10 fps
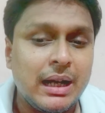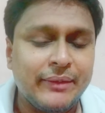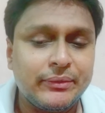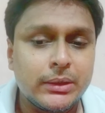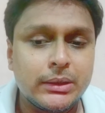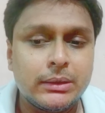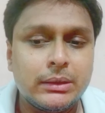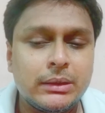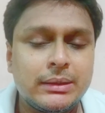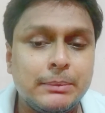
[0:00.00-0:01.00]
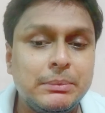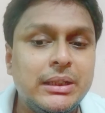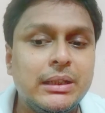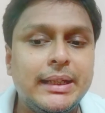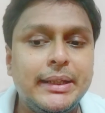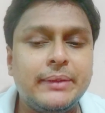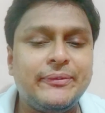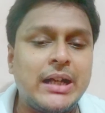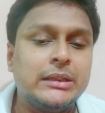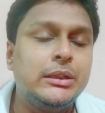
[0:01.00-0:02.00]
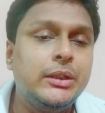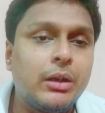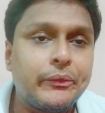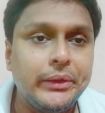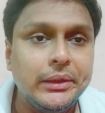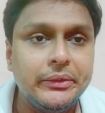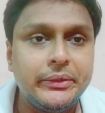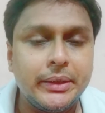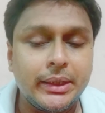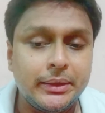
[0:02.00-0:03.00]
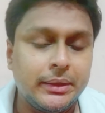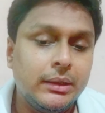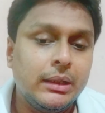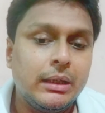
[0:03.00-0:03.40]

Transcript: after some delay, it finally got released in